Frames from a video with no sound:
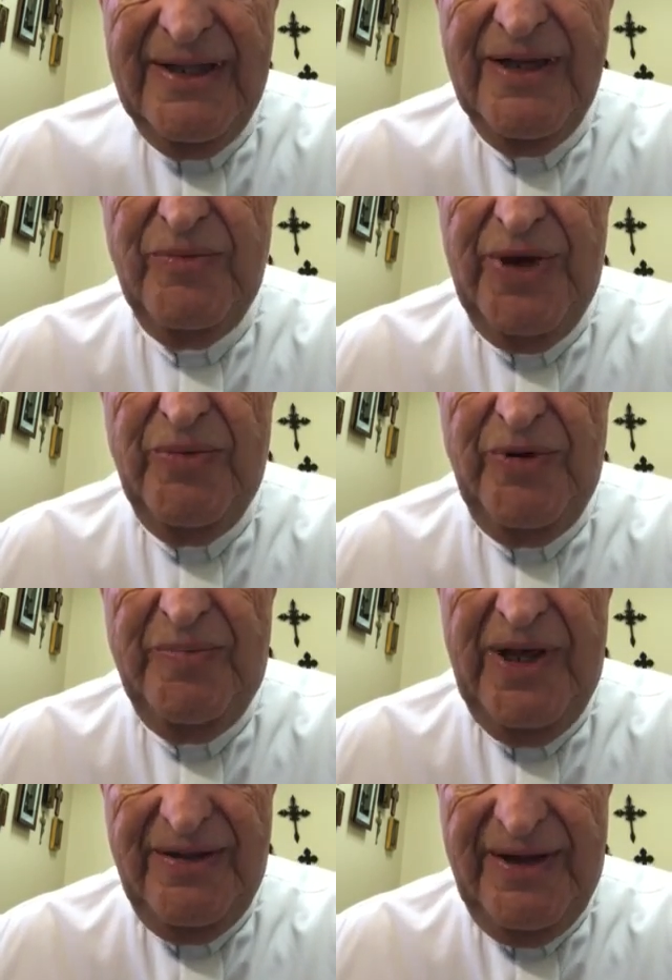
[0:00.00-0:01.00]
that we will
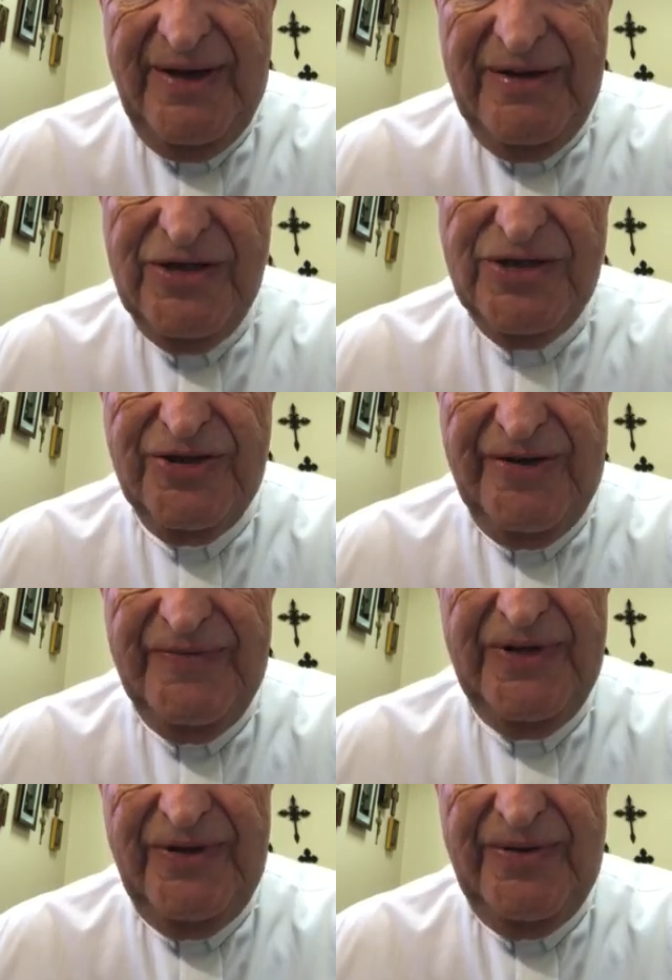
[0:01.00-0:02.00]
be there to
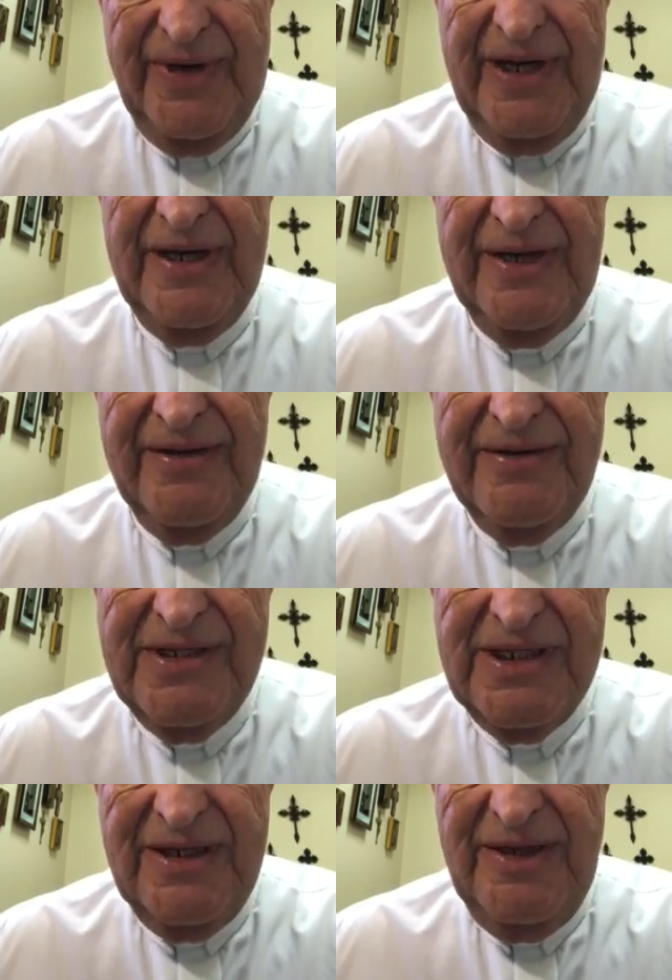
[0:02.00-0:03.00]
serve the Lord and
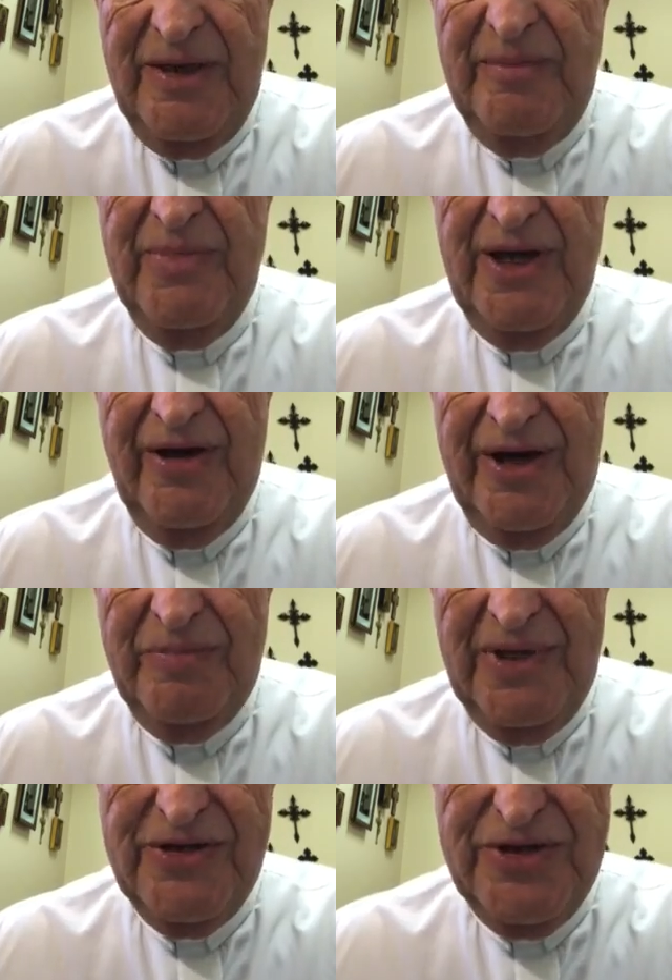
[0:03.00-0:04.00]
others. May
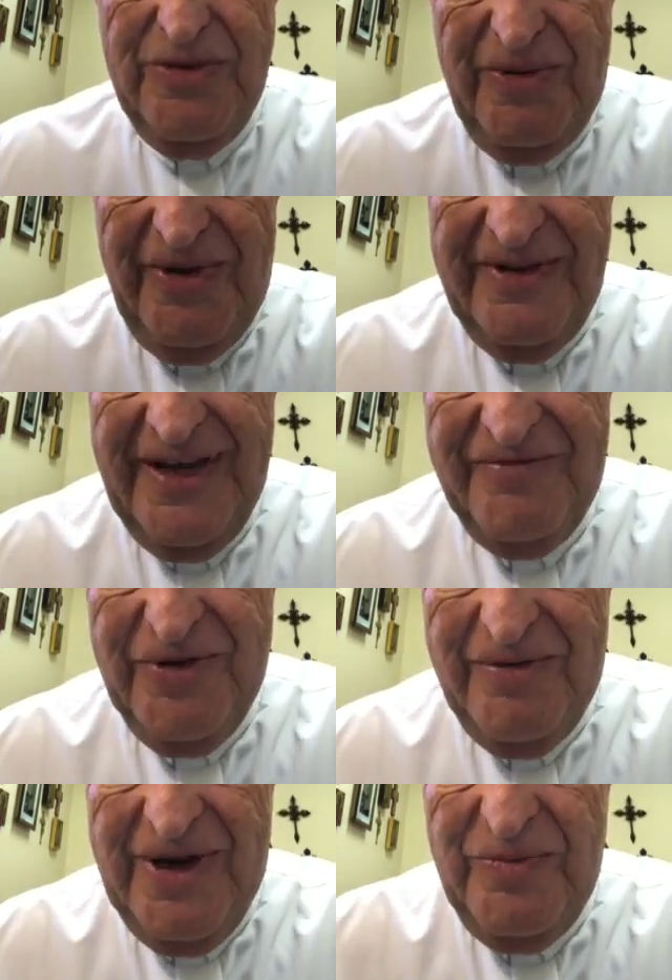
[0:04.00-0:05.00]
God bless you all.
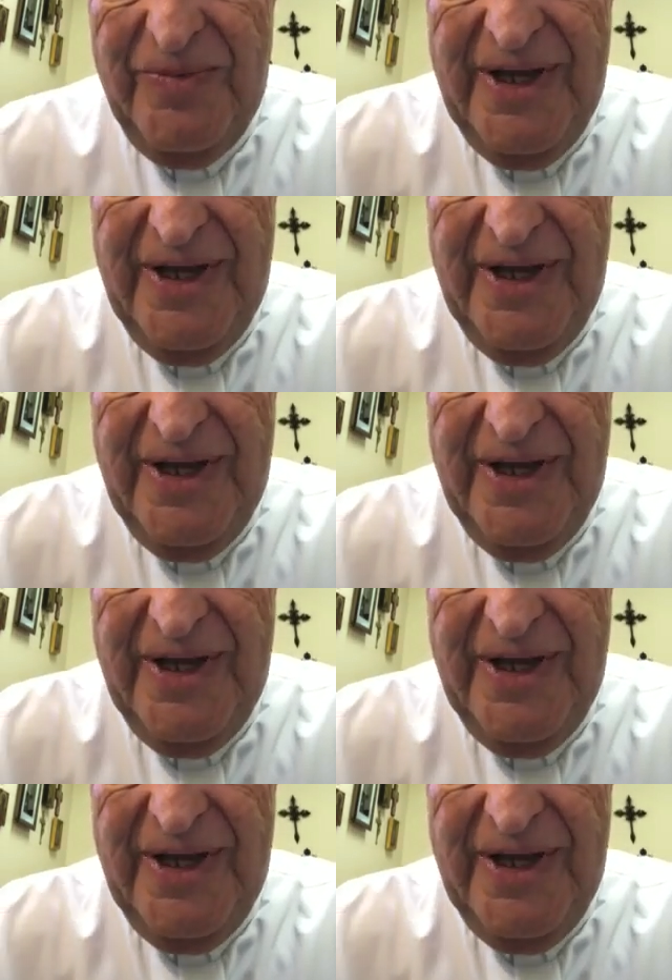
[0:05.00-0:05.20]
Have a great